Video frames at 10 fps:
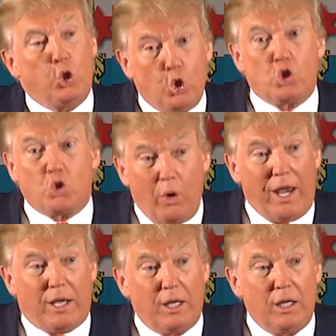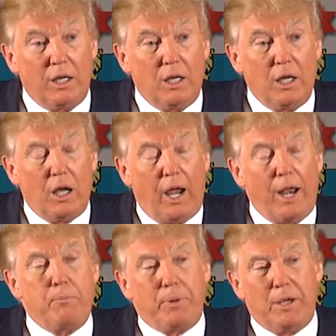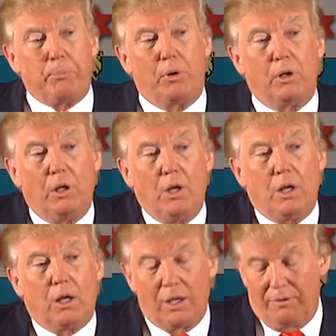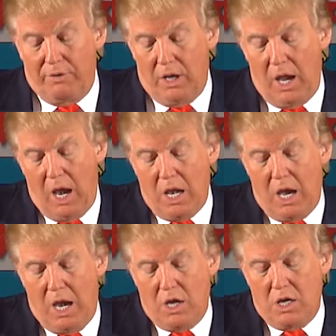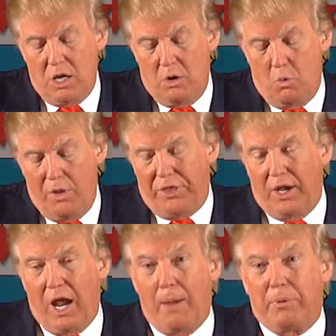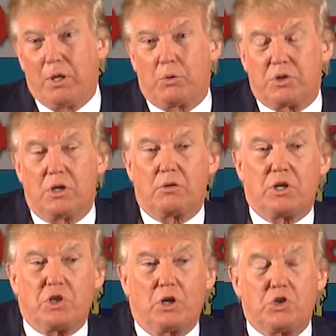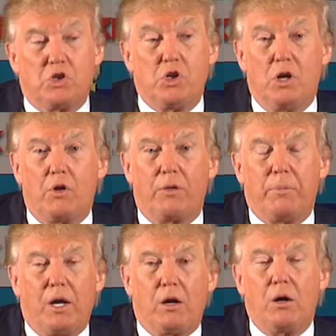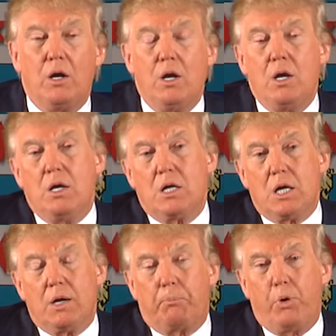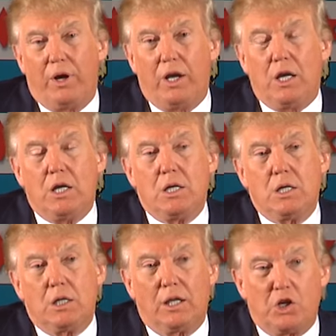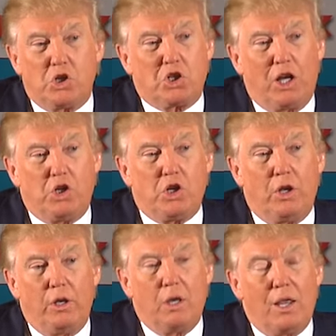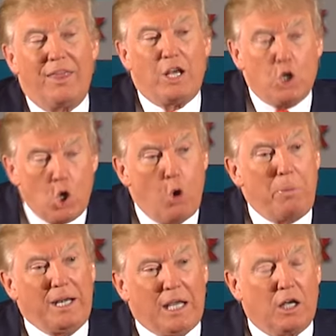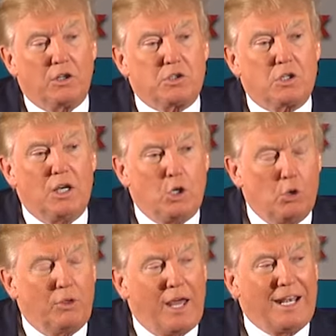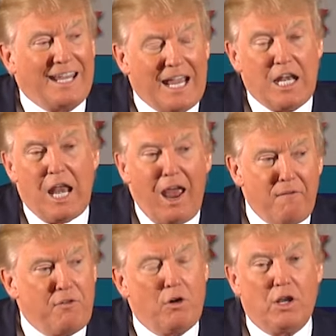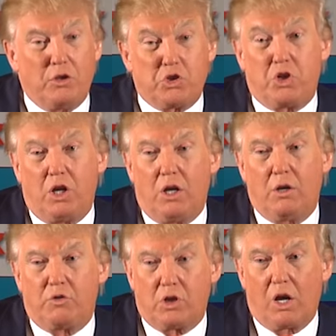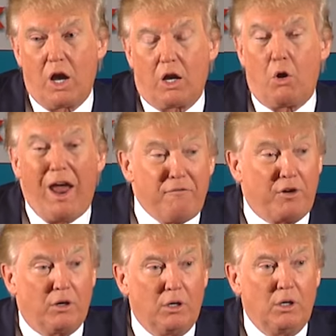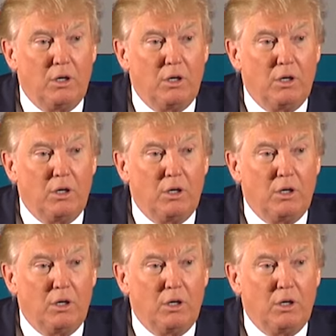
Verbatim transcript: looks great. And people love it. And, and, you know, one thing happened that was interesting, because as you know, the mayor uh, put in legislation that nobody else can do that again ever in the city of Chicago, ever.